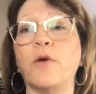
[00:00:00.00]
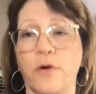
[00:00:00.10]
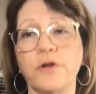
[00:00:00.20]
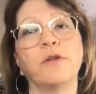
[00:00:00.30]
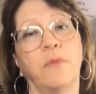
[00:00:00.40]

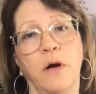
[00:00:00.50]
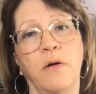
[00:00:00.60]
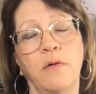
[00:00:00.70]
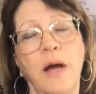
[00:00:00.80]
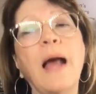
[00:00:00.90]
order
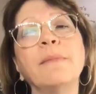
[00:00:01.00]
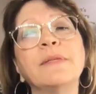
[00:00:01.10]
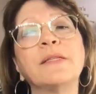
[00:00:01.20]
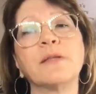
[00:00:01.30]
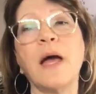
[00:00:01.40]
tomorrow. I'm
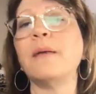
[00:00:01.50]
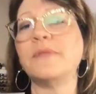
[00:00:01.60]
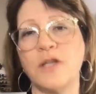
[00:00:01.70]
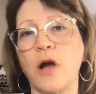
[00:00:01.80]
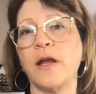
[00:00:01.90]
I'm
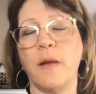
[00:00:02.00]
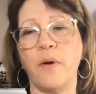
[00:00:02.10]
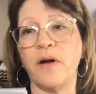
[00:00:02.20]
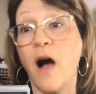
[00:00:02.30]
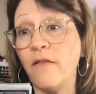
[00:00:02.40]
stocking up
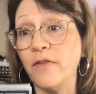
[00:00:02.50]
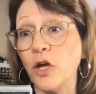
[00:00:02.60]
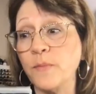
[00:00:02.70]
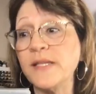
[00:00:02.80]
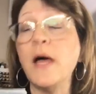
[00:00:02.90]
on
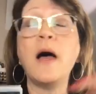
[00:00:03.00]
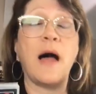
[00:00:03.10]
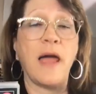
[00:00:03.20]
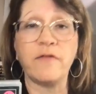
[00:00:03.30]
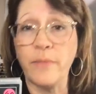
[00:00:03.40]
envelopes.
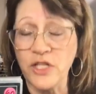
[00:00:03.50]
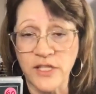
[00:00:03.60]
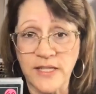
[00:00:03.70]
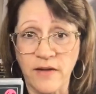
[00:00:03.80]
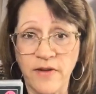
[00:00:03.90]
I have a bunch
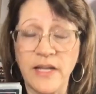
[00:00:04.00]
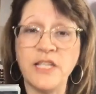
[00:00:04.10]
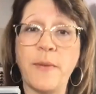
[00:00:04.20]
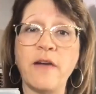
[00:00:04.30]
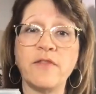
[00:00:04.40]
of stuff I need
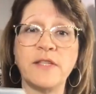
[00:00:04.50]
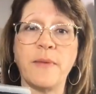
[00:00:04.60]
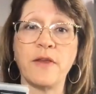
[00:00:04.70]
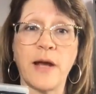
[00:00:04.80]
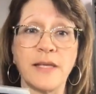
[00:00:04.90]
to buy for some
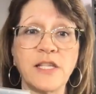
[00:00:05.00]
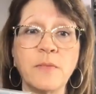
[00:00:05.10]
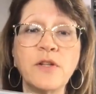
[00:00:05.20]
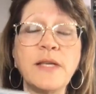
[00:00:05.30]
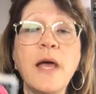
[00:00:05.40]
other
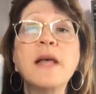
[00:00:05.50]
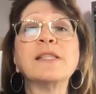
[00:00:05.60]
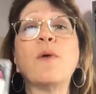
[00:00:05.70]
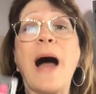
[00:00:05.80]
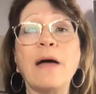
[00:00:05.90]
customers.
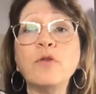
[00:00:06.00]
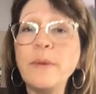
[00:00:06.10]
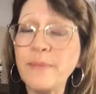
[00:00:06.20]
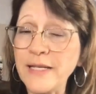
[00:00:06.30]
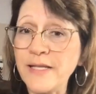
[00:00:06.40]
So I will
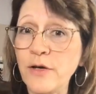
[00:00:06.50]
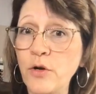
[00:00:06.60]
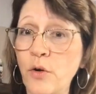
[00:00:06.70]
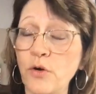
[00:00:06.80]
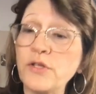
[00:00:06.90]
be placing an
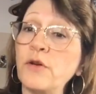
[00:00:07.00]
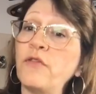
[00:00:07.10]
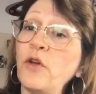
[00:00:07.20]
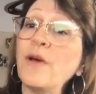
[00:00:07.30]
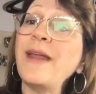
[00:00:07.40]
order. So
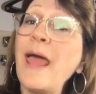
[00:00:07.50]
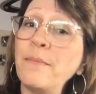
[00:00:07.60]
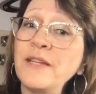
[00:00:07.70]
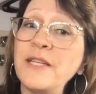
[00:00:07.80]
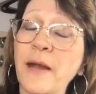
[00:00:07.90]
if you're in
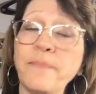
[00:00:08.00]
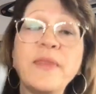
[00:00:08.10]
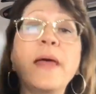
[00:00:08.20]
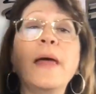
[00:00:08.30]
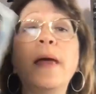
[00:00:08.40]
Edmonton,
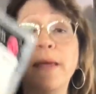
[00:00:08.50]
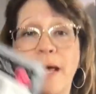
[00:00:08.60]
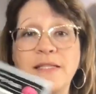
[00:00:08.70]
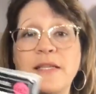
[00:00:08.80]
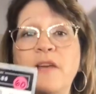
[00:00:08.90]

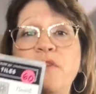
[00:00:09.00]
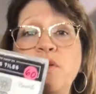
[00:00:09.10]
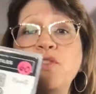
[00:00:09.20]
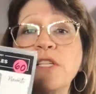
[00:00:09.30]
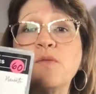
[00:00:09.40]
yes, if
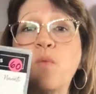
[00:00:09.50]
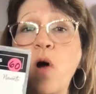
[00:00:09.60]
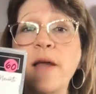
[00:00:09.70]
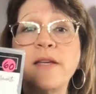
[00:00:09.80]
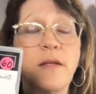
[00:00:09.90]
you just
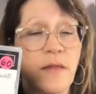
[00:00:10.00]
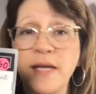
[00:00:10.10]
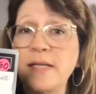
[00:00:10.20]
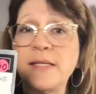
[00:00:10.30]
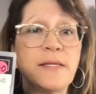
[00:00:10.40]
want
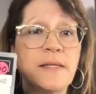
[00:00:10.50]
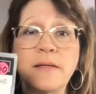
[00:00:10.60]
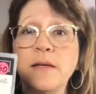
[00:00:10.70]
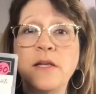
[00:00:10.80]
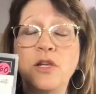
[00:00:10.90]
this,
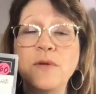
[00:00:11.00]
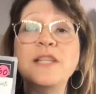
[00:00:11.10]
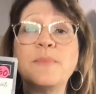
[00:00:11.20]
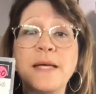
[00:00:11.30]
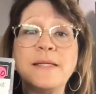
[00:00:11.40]
you need
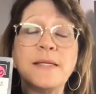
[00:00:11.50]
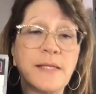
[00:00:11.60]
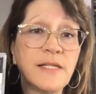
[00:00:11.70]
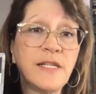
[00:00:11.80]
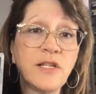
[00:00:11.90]
to place a
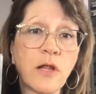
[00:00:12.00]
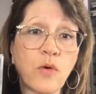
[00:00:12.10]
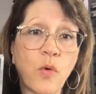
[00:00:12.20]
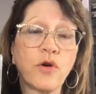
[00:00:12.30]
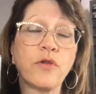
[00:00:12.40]
$60
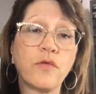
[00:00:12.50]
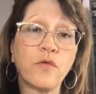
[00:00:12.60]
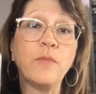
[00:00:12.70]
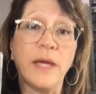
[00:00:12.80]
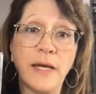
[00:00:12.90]
order
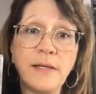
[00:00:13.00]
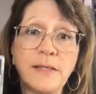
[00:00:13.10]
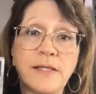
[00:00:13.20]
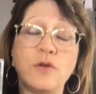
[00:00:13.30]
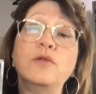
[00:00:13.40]
through me.
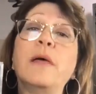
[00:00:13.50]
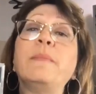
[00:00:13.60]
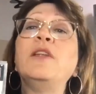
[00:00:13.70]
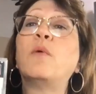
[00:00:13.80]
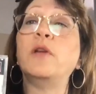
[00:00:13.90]
So you let
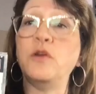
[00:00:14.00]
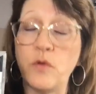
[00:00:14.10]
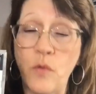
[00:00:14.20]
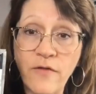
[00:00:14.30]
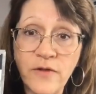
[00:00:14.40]
me know what you
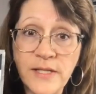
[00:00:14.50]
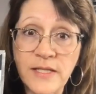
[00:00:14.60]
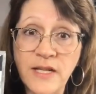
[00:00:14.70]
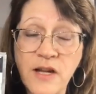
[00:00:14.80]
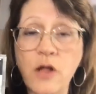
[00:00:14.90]
would want for
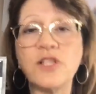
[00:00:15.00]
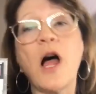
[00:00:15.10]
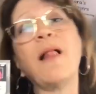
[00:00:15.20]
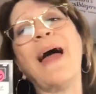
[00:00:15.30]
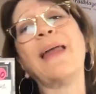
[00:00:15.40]
$60.
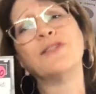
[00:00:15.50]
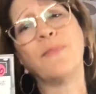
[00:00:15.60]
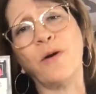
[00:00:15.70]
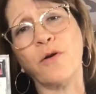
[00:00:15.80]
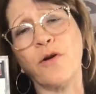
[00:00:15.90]
I'll add it to
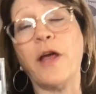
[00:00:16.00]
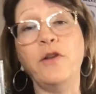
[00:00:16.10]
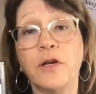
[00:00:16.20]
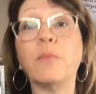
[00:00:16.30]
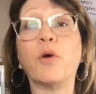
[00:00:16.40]
my order and
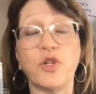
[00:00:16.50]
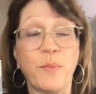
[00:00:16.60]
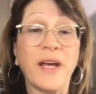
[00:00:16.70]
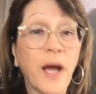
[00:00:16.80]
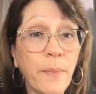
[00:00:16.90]
you can porch
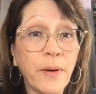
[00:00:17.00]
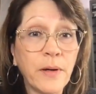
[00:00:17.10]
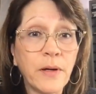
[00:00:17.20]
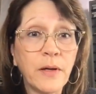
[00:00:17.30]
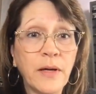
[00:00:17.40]
pickup
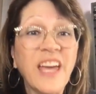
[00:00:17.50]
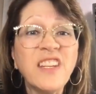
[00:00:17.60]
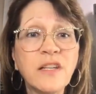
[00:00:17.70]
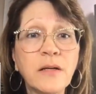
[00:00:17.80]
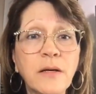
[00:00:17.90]
it,